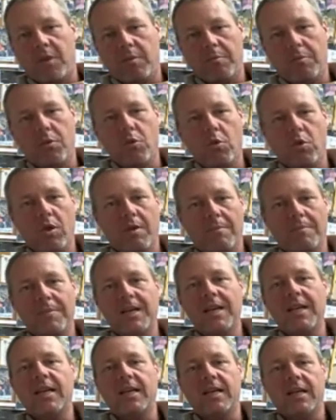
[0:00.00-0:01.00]
of the pool
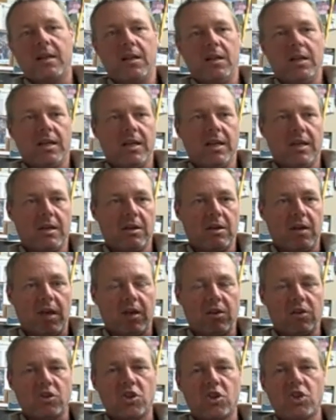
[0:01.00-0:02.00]
immediately
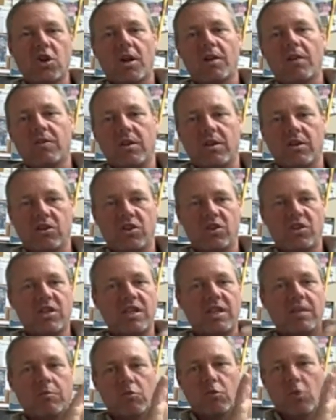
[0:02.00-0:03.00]
and shut the
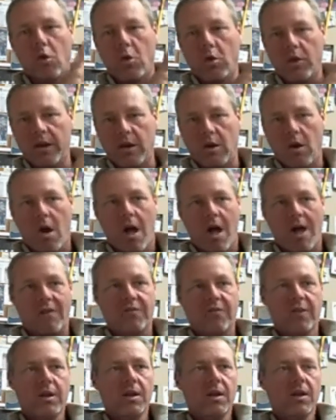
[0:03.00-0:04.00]
steam rolling
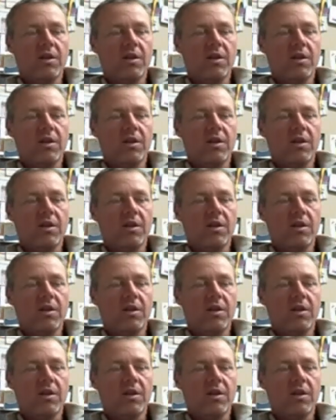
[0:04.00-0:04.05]
off.